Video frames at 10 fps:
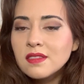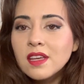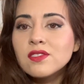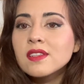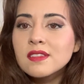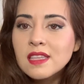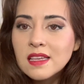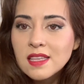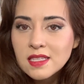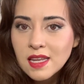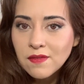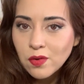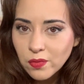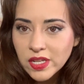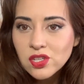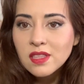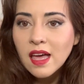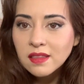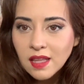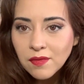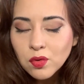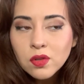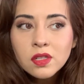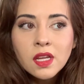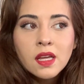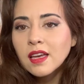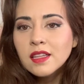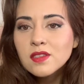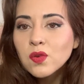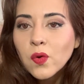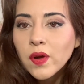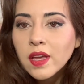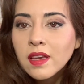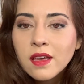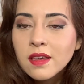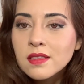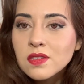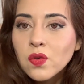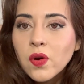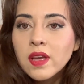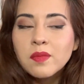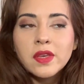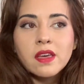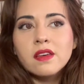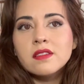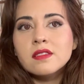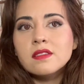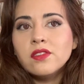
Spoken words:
success has never reached that level. It's annoying. It's annoying because